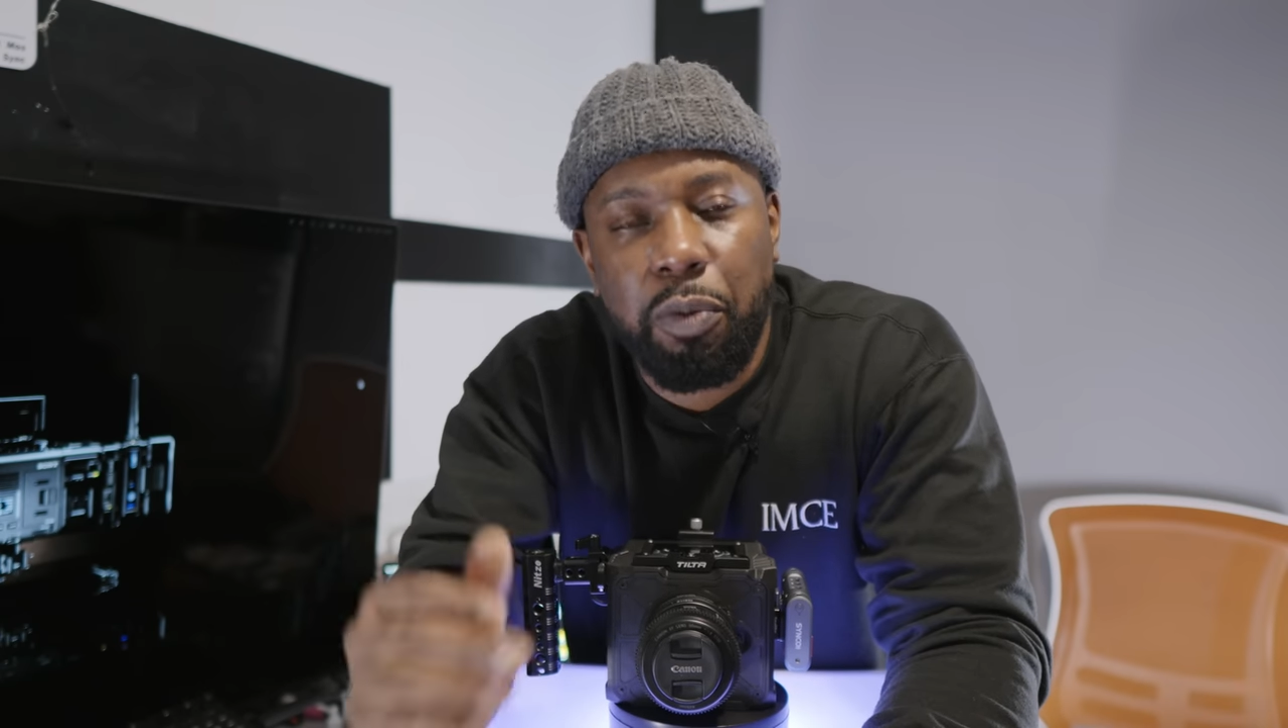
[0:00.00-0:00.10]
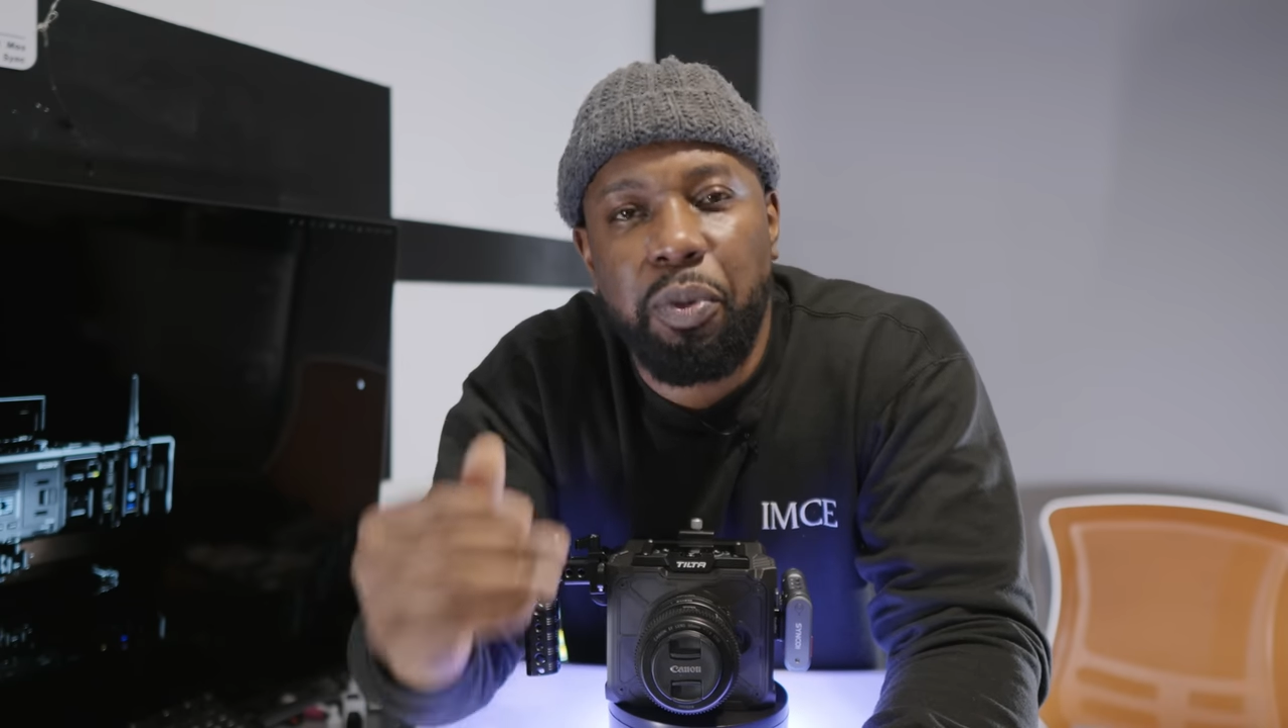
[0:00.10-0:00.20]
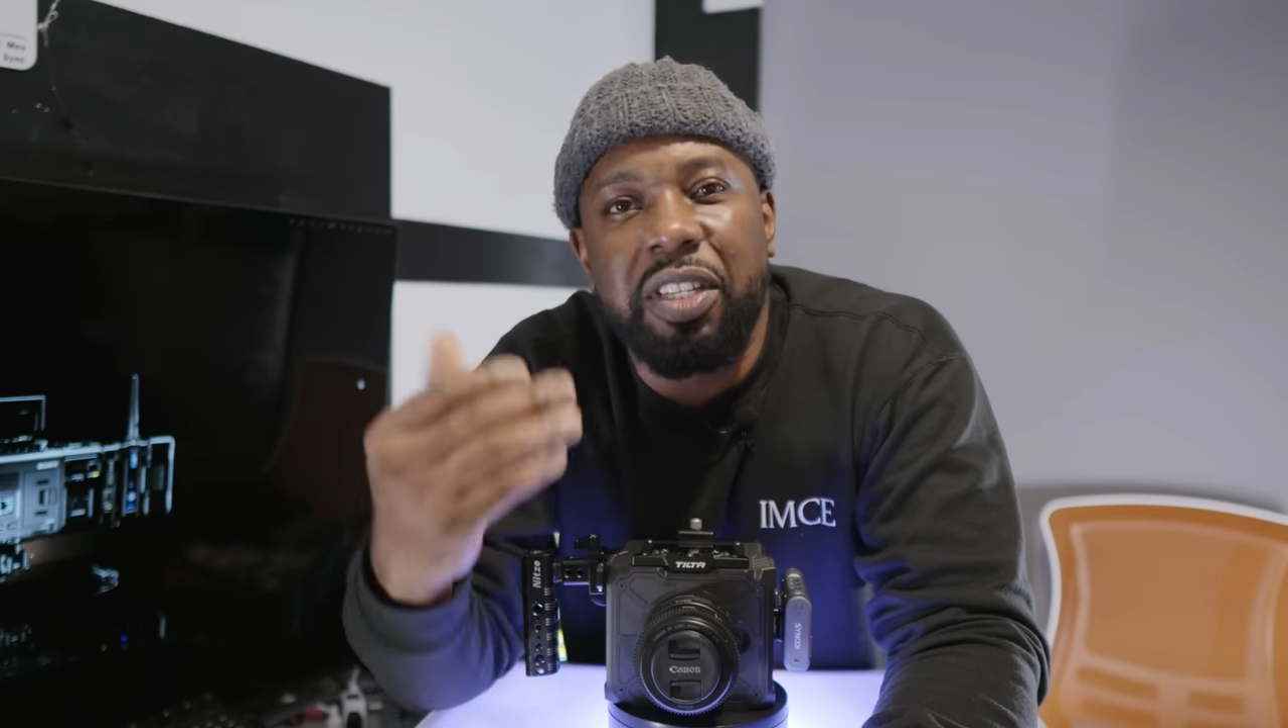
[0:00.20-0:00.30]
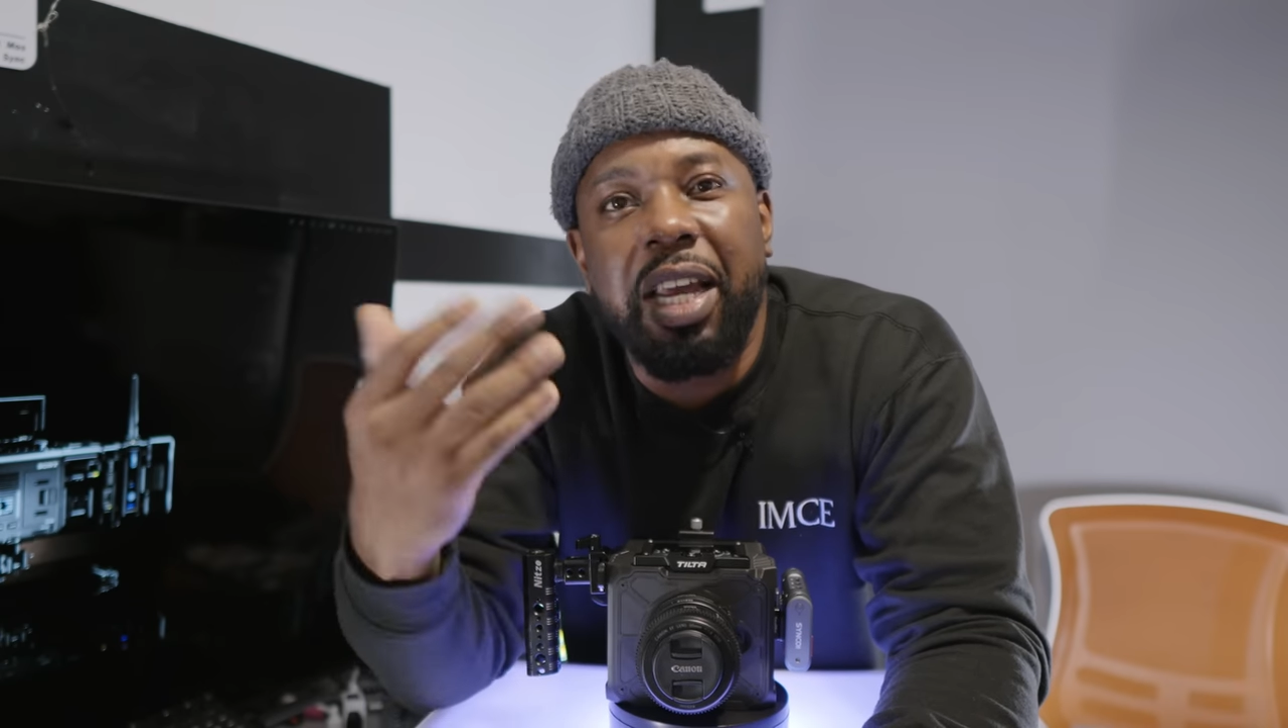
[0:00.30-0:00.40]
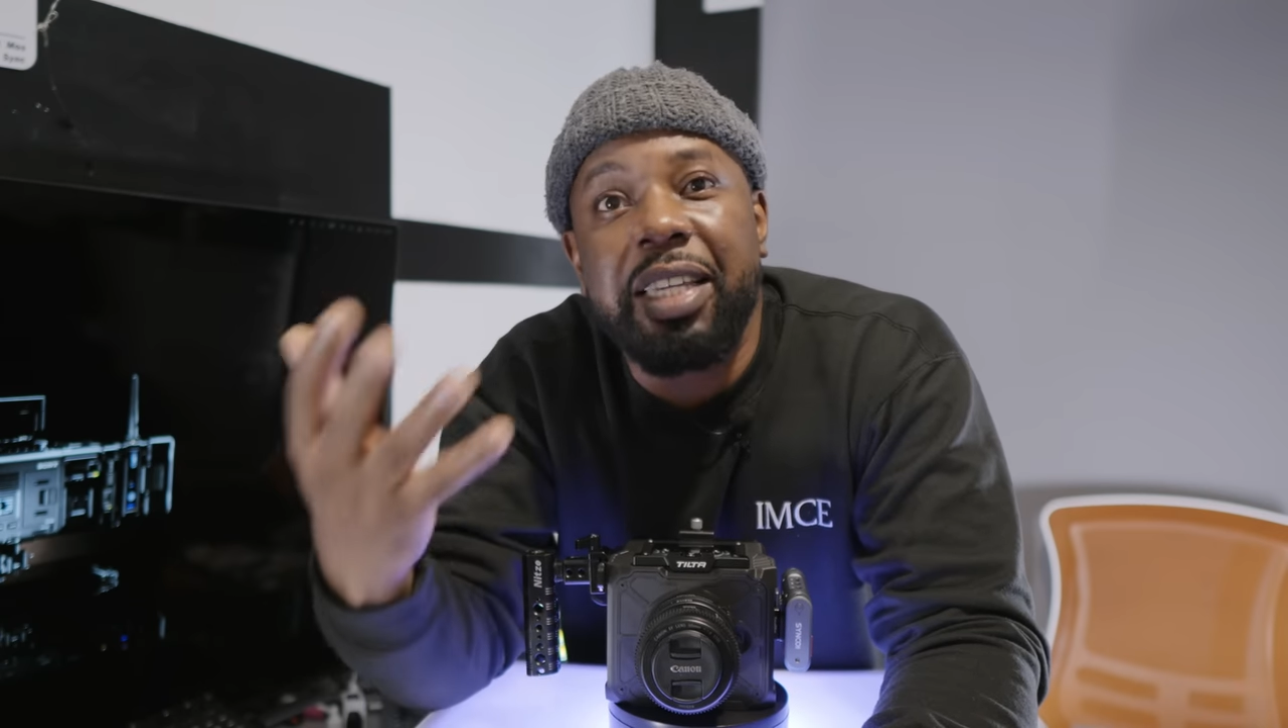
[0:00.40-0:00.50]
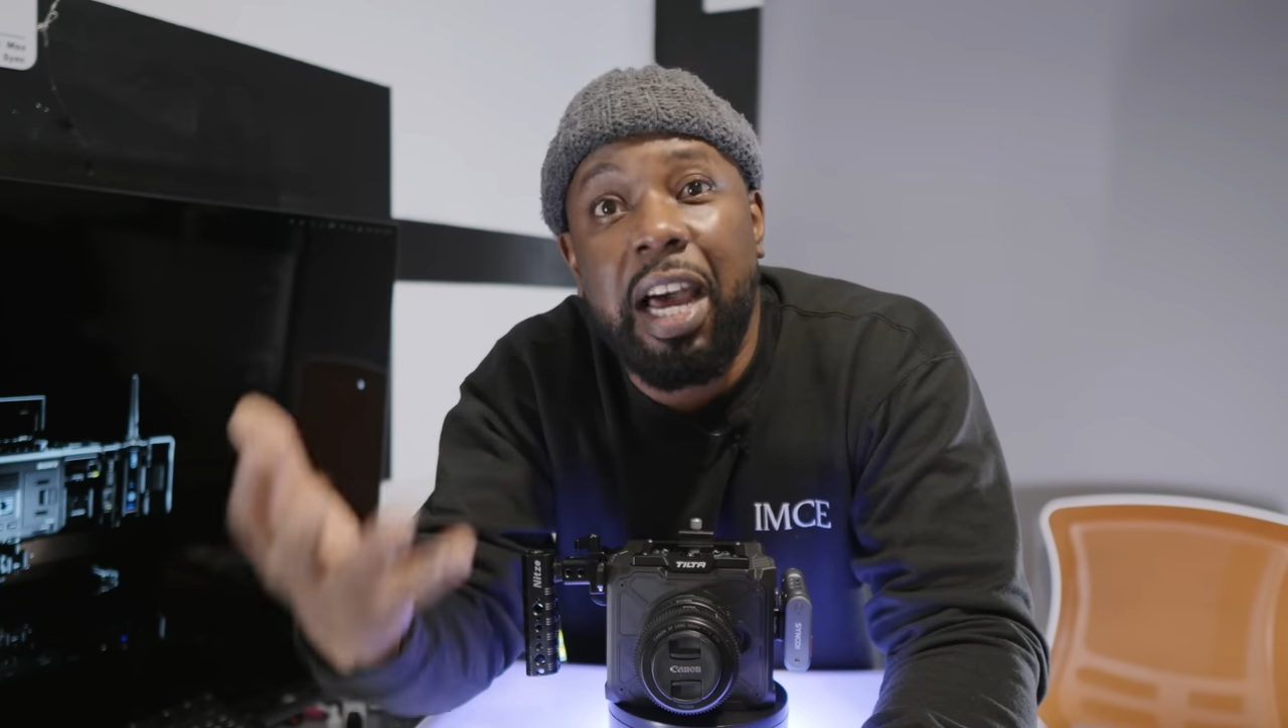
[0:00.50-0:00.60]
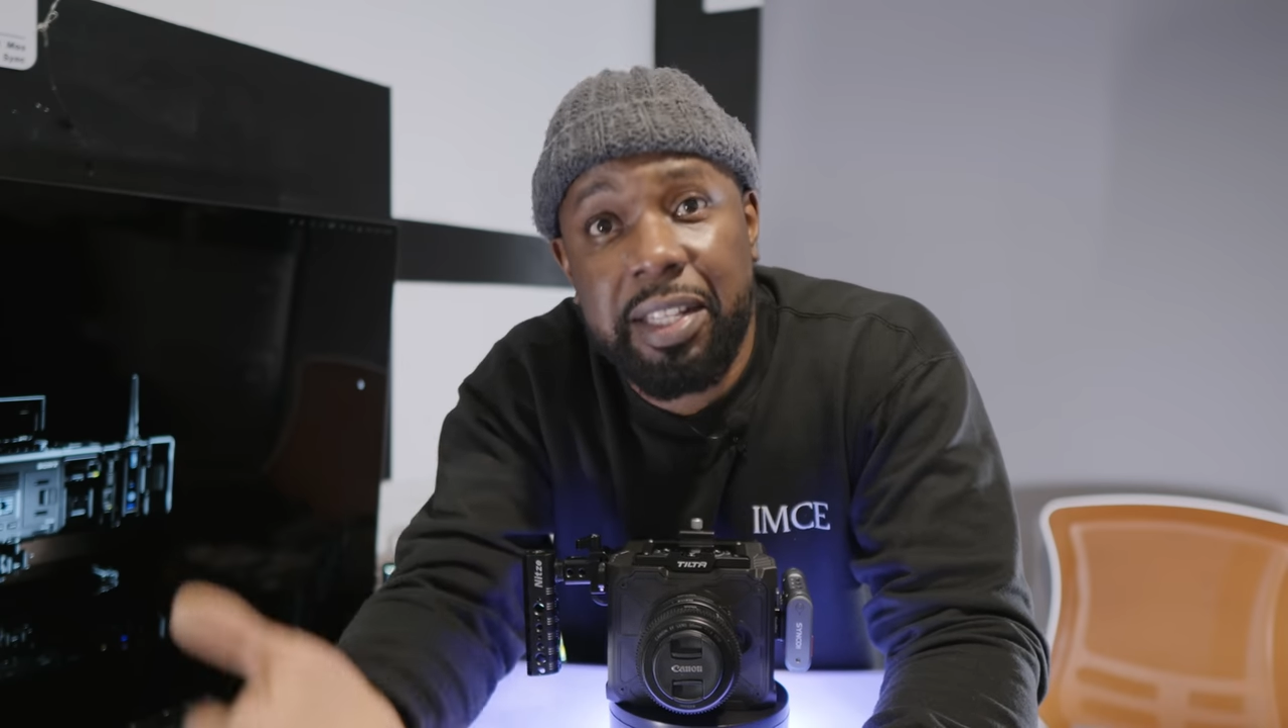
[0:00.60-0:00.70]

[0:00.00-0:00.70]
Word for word: to protect our